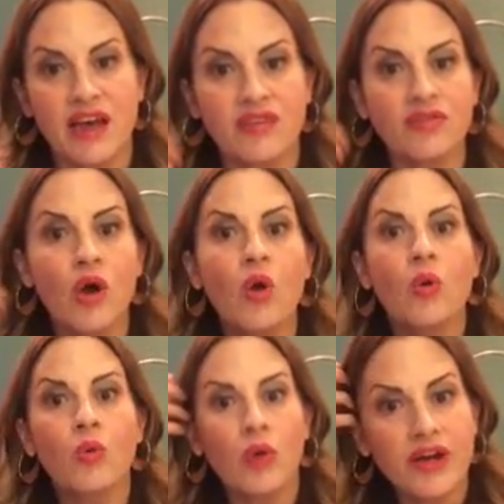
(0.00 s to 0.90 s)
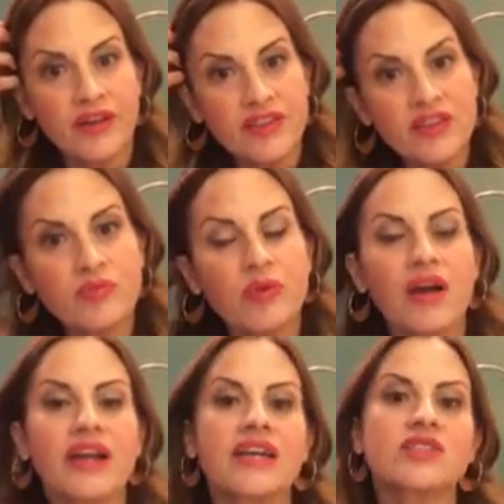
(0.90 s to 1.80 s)
of what are these
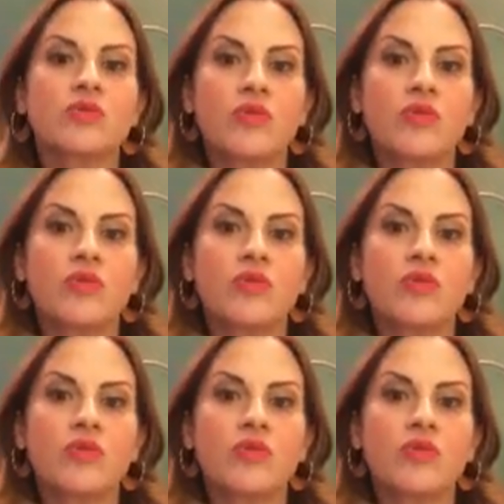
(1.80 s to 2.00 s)
products,